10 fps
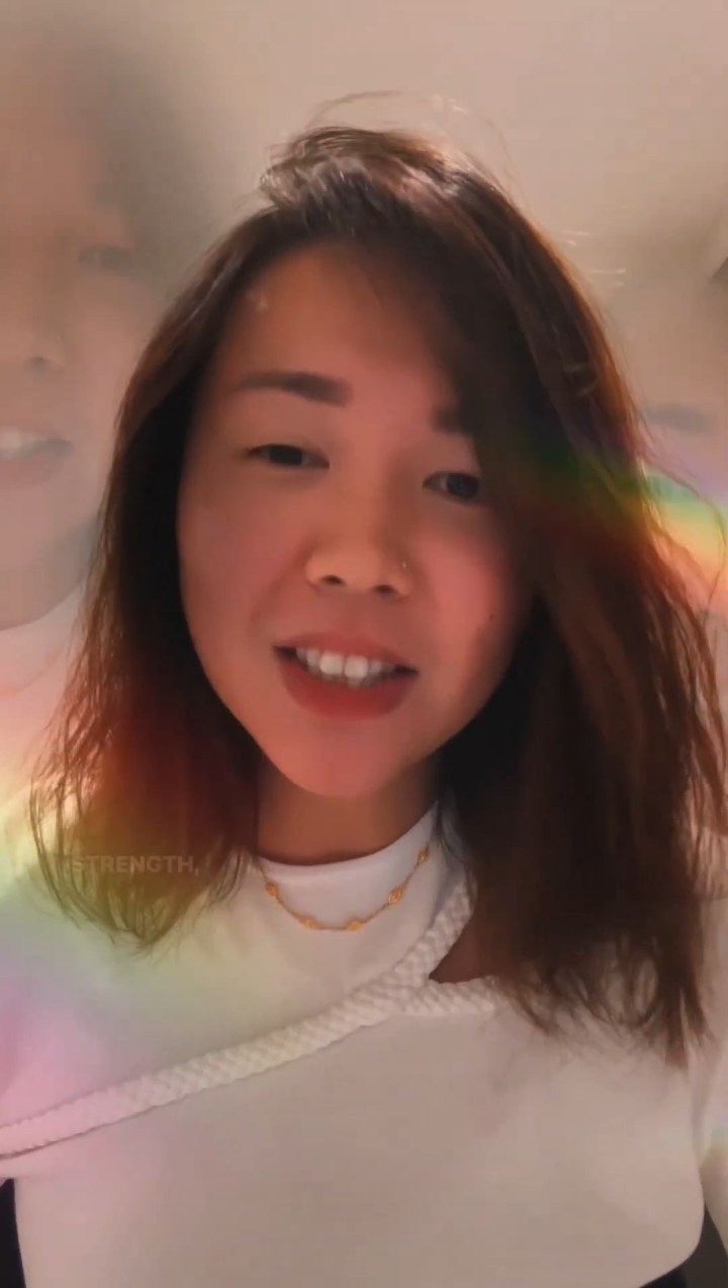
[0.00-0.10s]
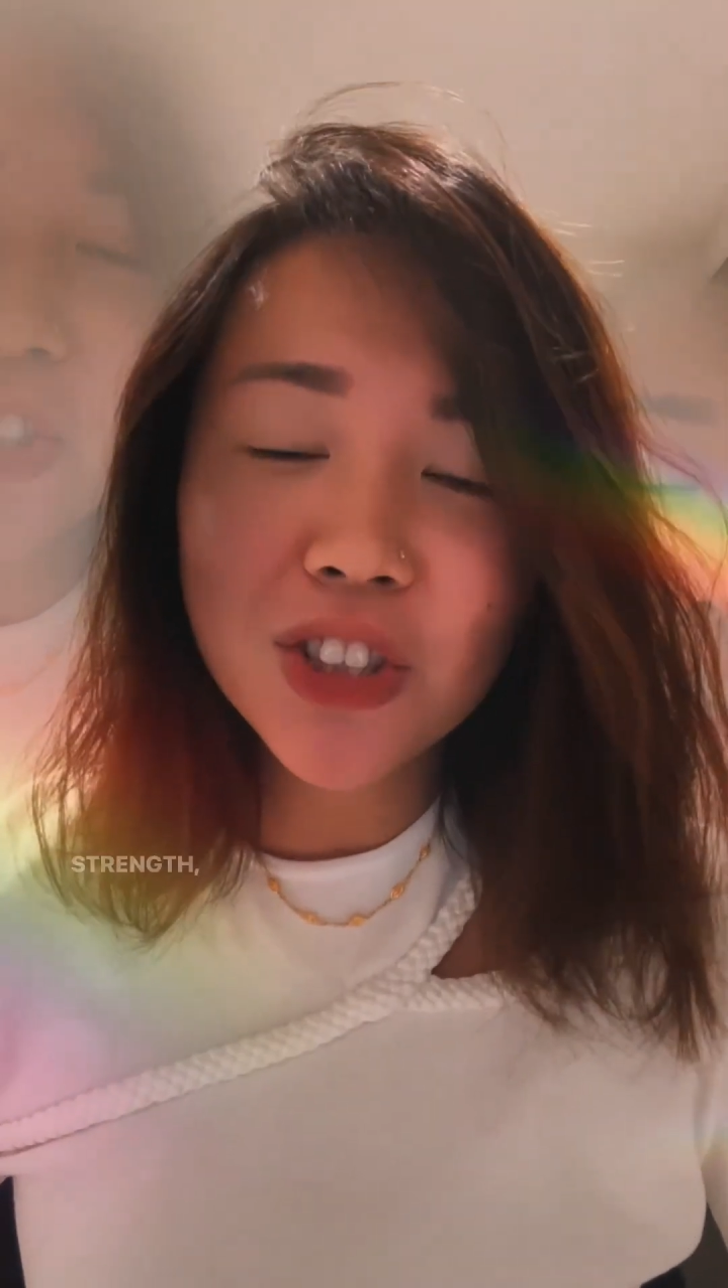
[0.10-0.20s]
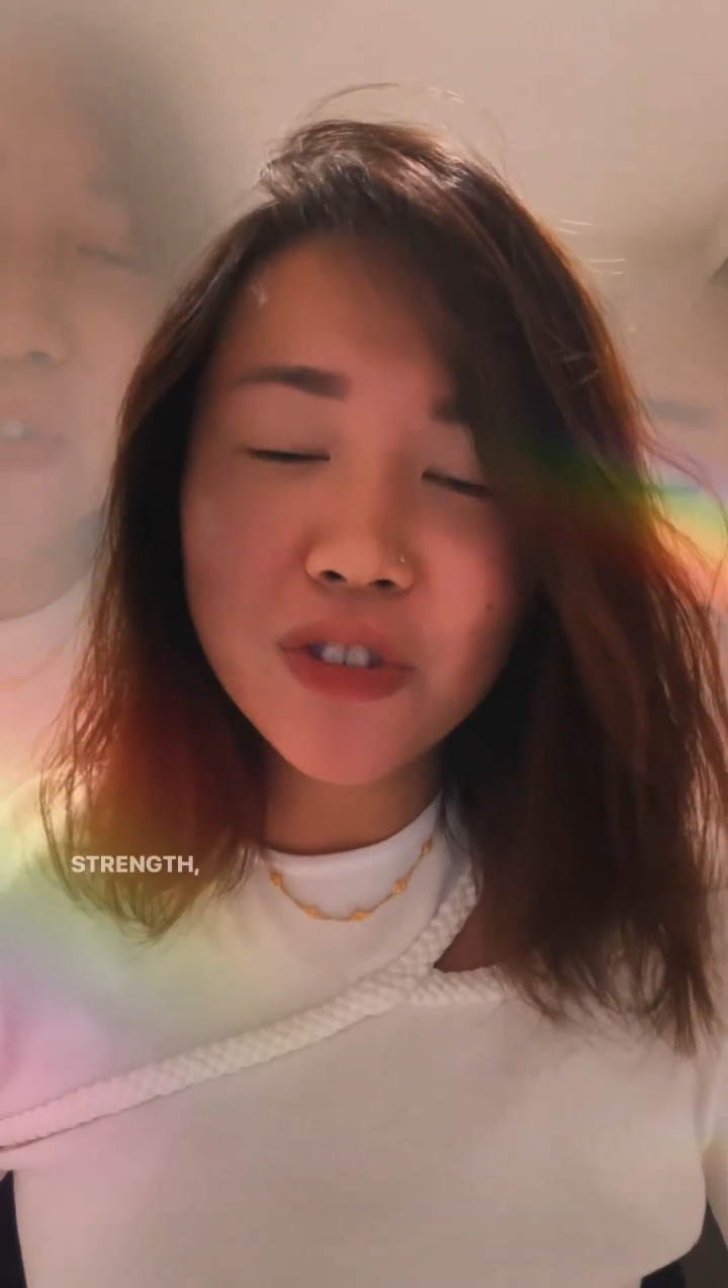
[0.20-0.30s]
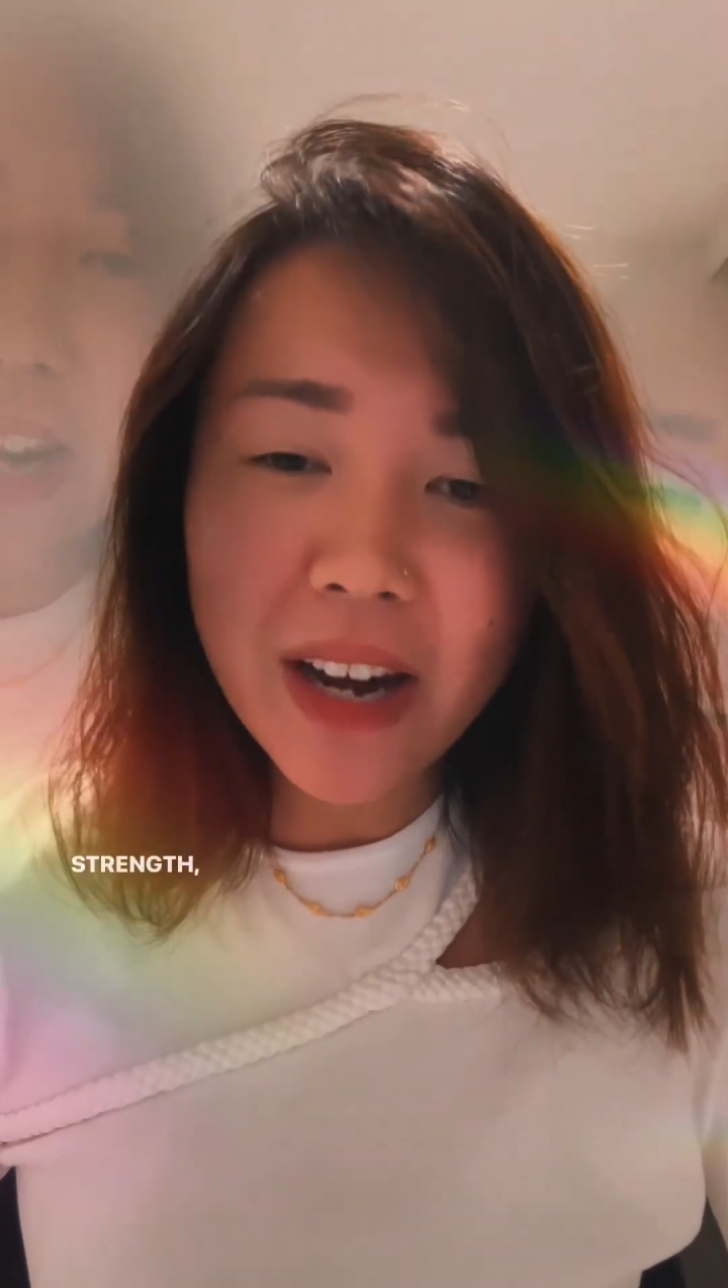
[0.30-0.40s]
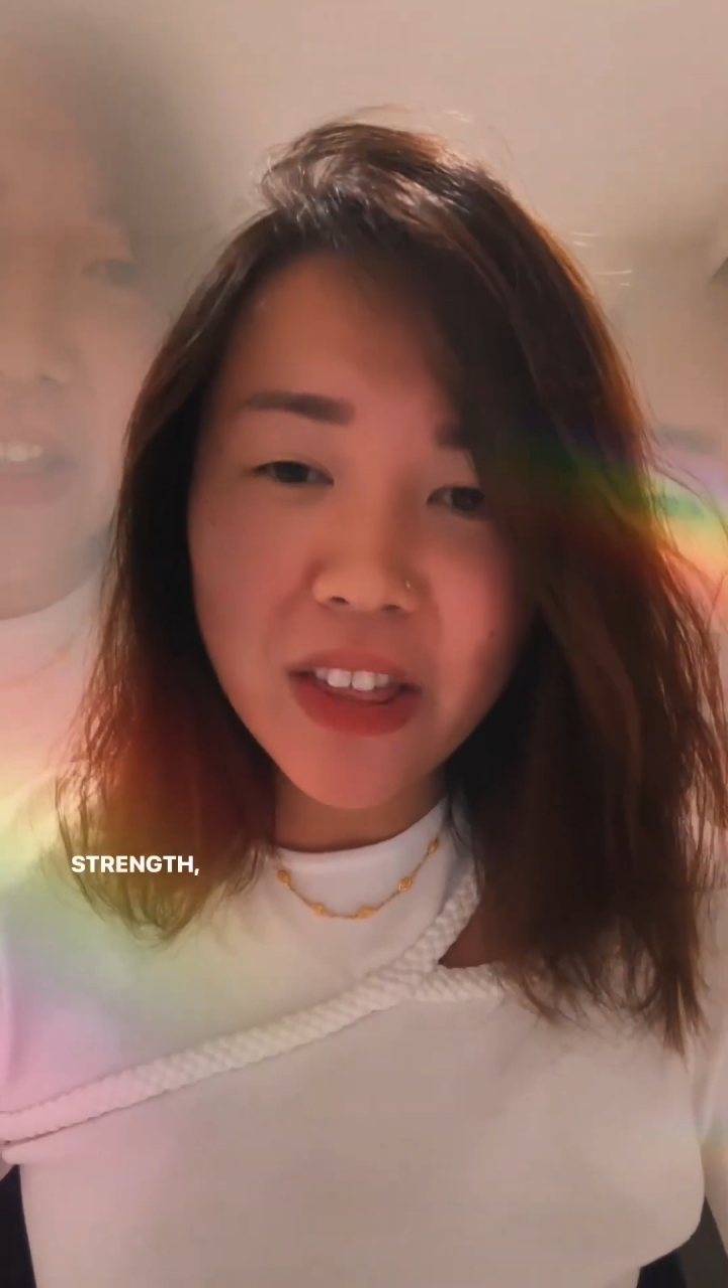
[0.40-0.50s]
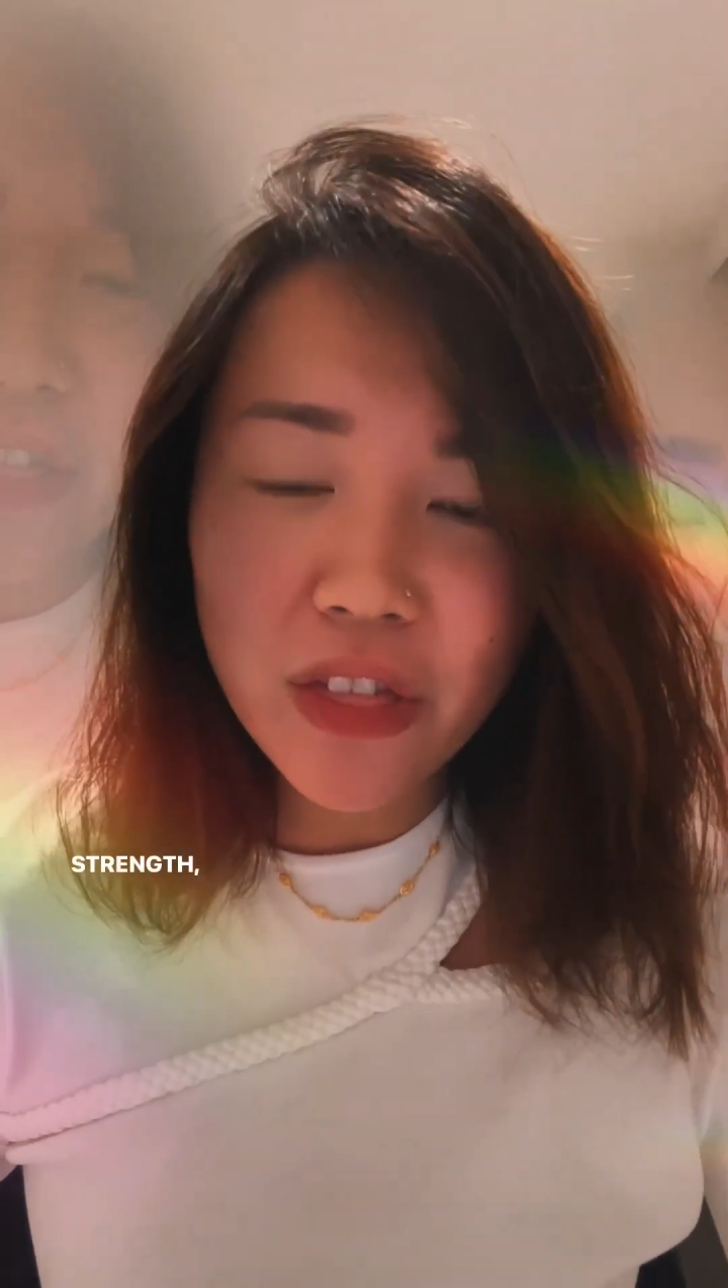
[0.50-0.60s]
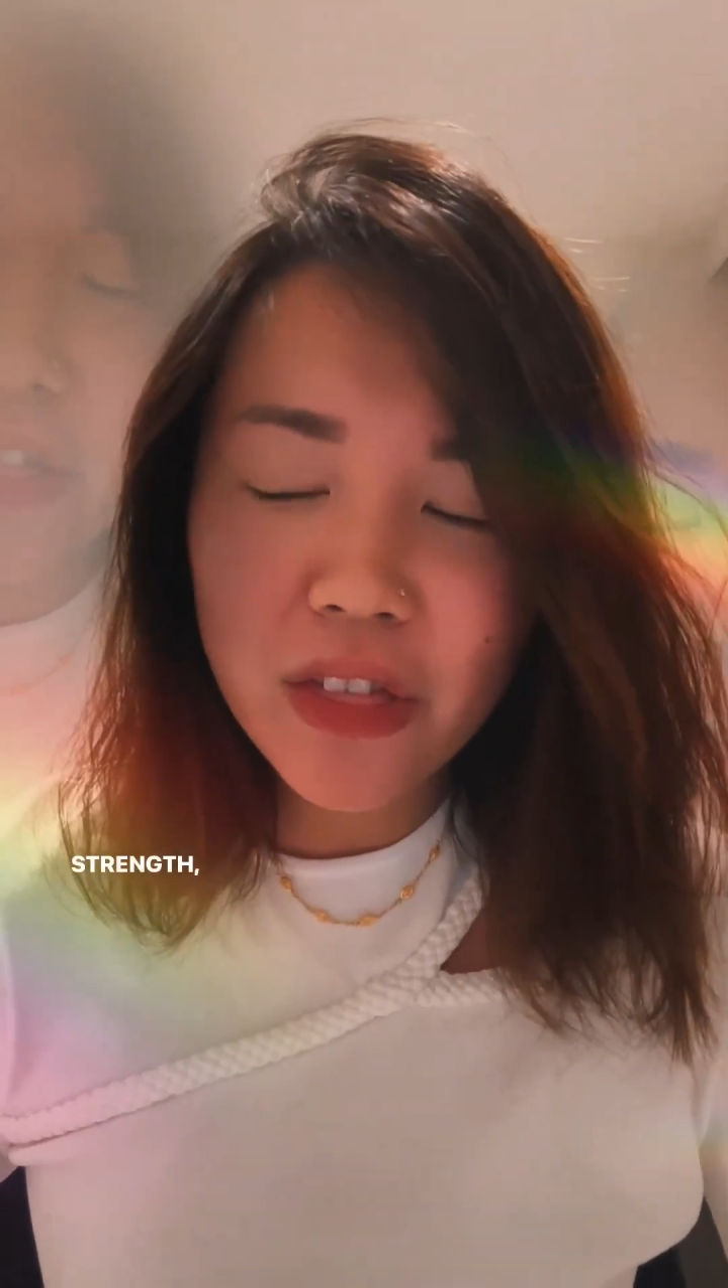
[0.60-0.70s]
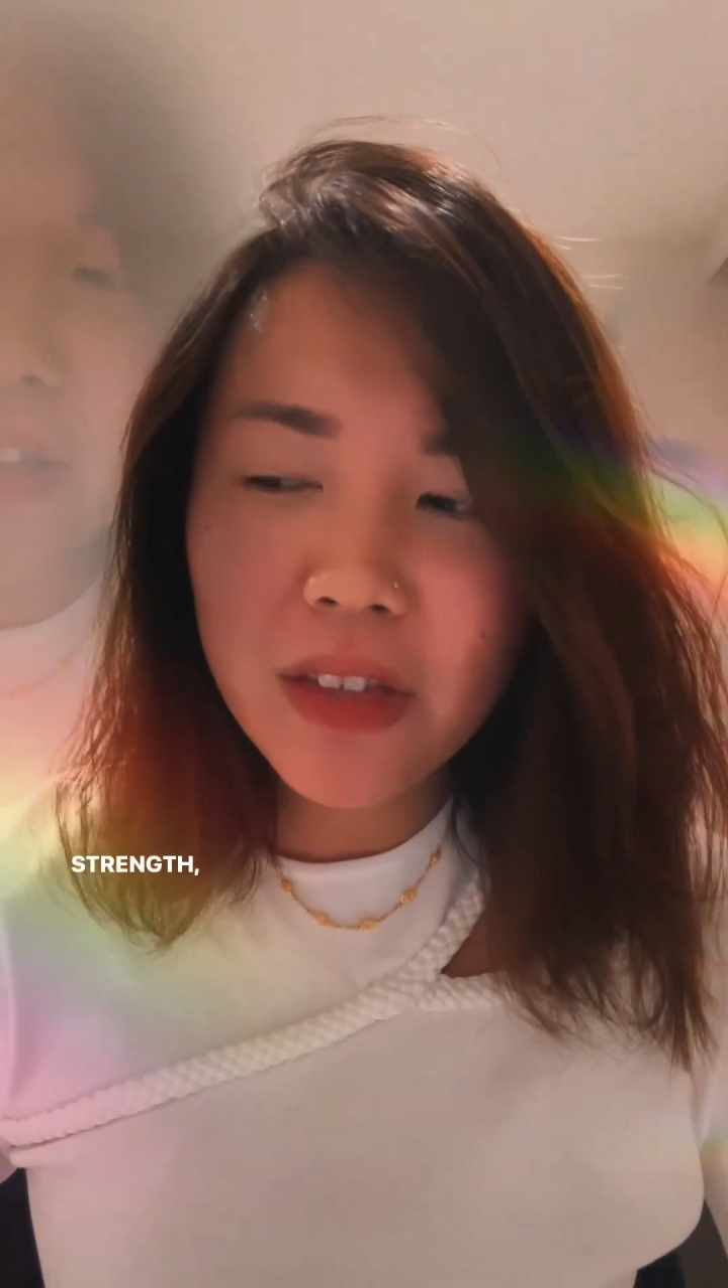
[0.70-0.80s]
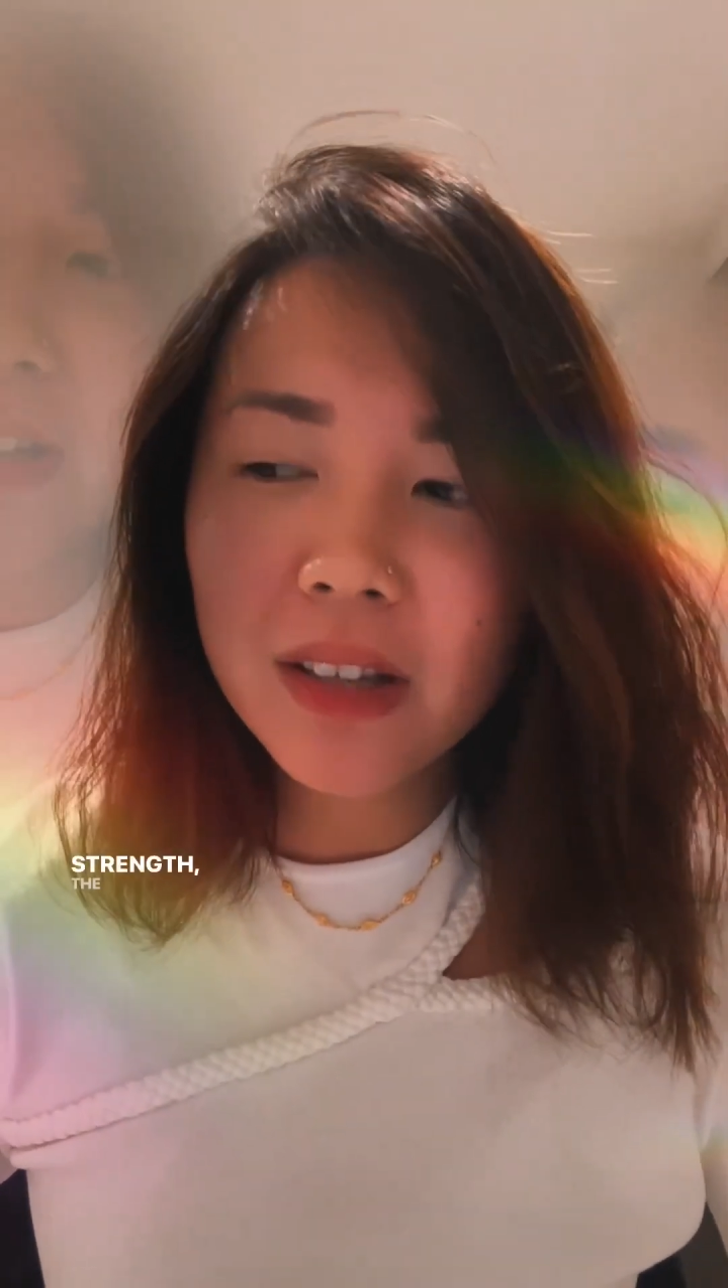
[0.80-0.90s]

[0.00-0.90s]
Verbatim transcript: strength,